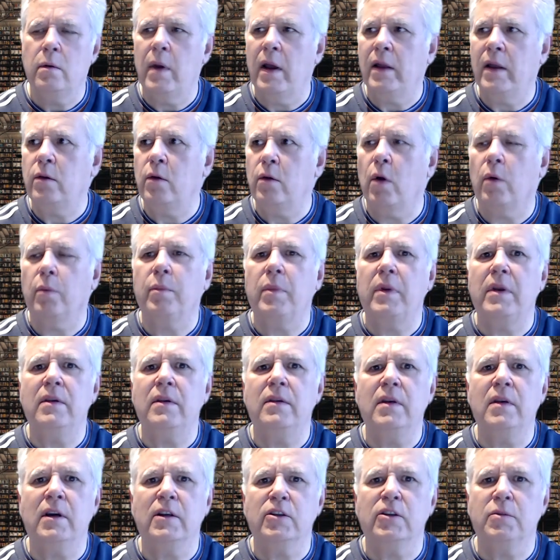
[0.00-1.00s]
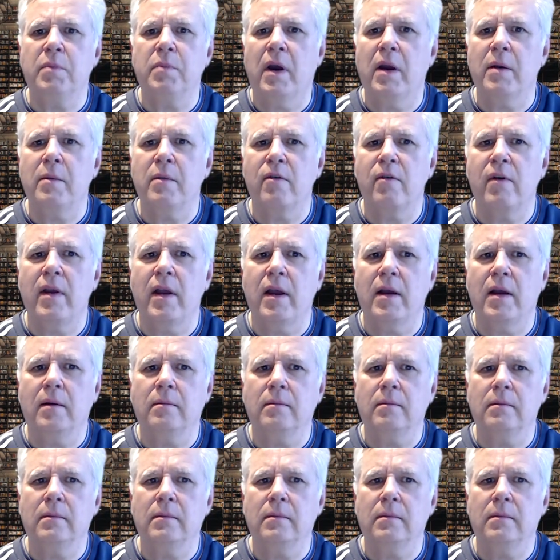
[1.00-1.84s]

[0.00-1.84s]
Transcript: had not been touched by Maria.